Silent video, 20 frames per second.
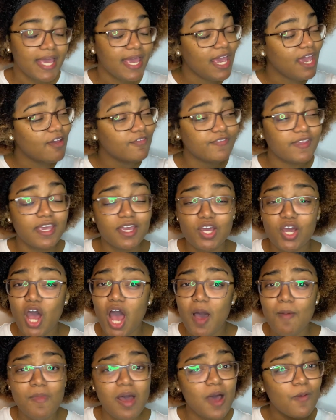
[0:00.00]
If they
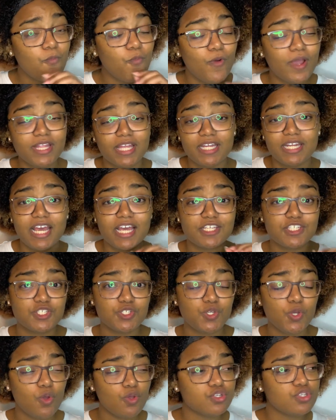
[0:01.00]
come up with an
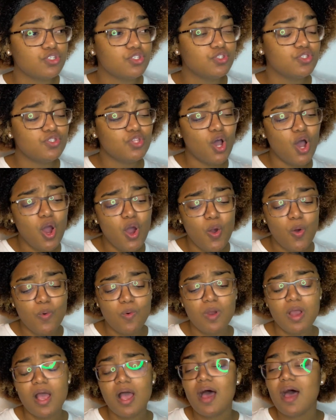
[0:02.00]
excuse,
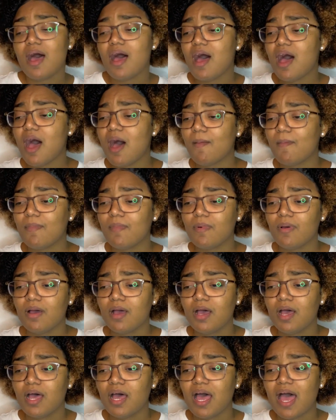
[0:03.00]
no,
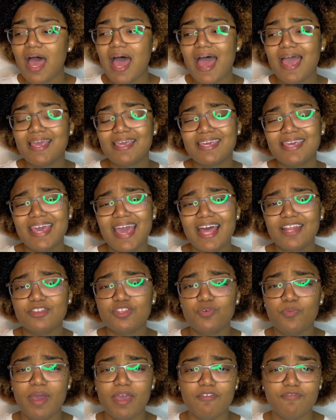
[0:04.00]
I can't
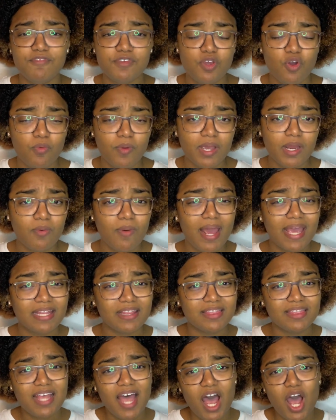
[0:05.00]
do a viewing
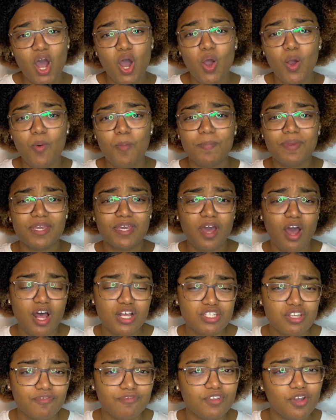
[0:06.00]
right now
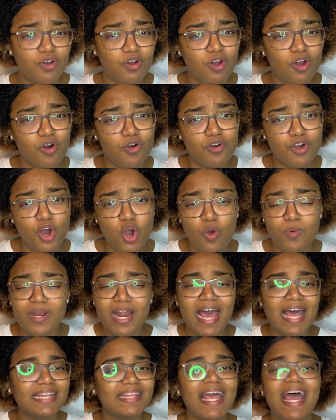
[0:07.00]
because of the
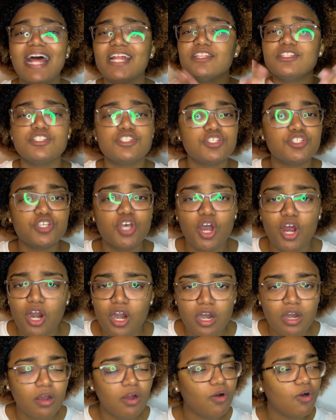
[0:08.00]
corona, then
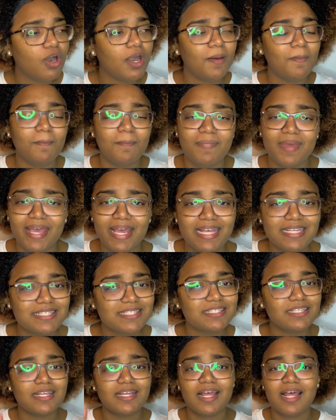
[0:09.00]
sir or miss,
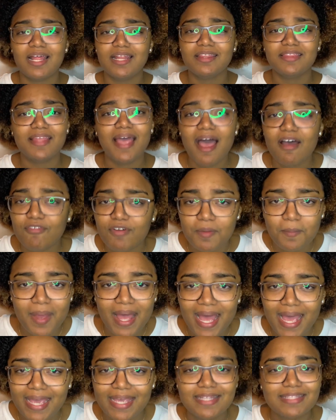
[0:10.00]
never
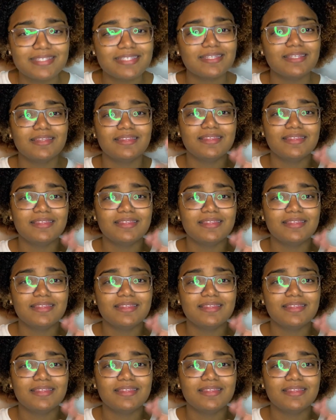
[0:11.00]
mind.